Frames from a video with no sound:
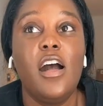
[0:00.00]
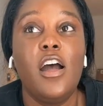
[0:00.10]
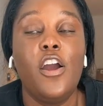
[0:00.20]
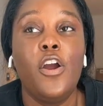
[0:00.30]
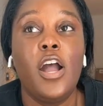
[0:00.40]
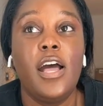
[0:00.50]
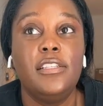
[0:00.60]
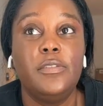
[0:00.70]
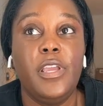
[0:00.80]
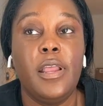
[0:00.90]
her
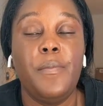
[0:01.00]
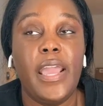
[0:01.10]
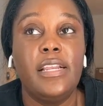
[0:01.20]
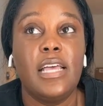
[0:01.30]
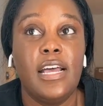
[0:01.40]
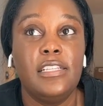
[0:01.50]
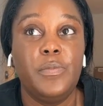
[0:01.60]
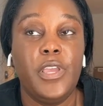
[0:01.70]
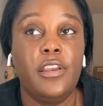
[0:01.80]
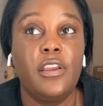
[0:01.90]
husband, Amanda's
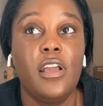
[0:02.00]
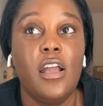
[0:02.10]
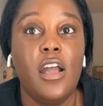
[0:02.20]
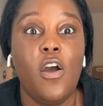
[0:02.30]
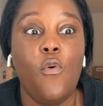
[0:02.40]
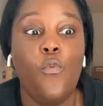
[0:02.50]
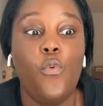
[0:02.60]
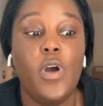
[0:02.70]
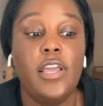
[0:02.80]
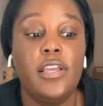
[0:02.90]
husband,
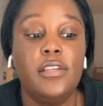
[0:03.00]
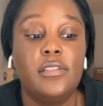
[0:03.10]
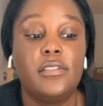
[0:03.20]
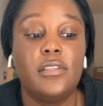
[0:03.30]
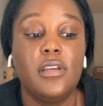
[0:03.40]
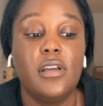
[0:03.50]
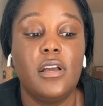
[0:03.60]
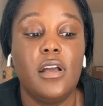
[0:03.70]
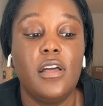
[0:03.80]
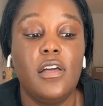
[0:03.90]
was
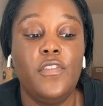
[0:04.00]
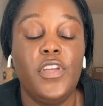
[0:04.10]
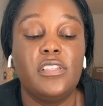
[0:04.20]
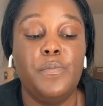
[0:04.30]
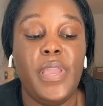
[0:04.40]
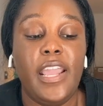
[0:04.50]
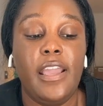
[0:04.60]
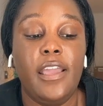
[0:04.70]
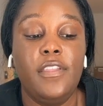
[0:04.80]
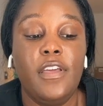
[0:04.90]
this
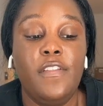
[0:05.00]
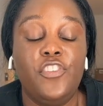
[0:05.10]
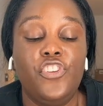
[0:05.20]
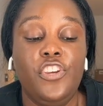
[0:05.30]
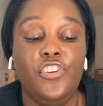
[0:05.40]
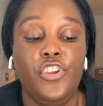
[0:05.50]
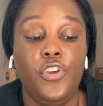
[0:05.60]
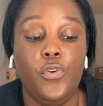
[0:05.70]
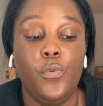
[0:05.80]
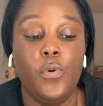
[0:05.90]
man that she
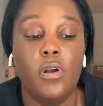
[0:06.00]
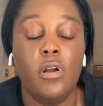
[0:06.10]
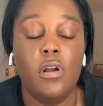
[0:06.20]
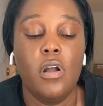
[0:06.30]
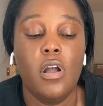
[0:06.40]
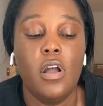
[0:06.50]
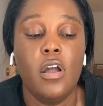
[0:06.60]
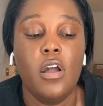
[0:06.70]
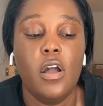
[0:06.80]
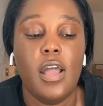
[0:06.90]
knew
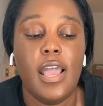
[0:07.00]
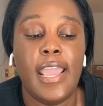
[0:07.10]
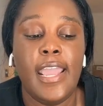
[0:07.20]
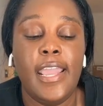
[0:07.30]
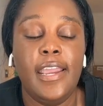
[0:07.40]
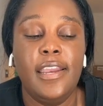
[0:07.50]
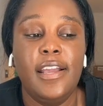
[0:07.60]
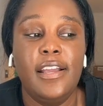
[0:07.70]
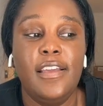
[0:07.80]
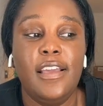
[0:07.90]
and
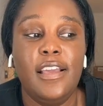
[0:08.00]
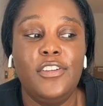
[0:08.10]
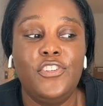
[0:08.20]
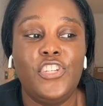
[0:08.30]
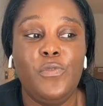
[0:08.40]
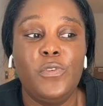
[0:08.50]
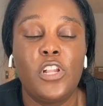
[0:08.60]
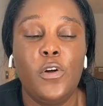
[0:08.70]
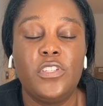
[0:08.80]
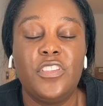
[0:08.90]
she was
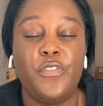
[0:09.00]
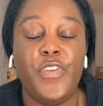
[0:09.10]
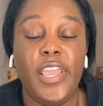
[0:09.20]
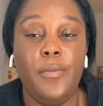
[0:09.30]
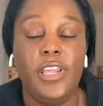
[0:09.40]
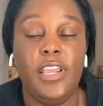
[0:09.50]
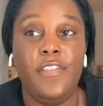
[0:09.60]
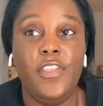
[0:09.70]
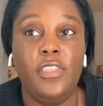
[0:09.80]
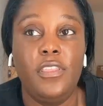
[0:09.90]
close to the family
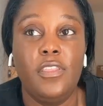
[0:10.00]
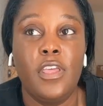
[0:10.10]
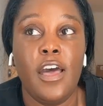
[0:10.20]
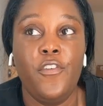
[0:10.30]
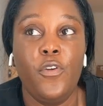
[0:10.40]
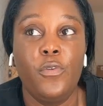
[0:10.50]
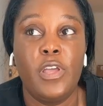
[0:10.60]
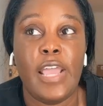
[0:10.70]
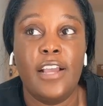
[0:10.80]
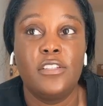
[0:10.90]
and then the other
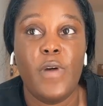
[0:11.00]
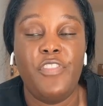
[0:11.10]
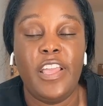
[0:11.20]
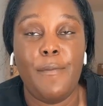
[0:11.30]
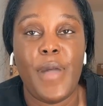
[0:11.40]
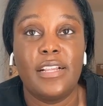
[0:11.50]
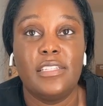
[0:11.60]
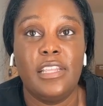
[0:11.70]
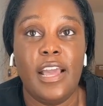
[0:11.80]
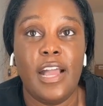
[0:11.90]
the ex-wife and they got back
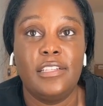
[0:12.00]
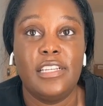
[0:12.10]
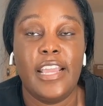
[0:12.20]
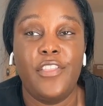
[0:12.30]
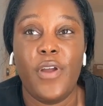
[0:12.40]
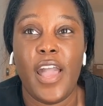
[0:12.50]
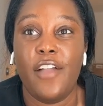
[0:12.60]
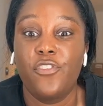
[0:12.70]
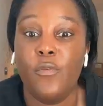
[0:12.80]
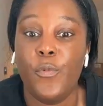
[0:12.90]
to, they got together after the other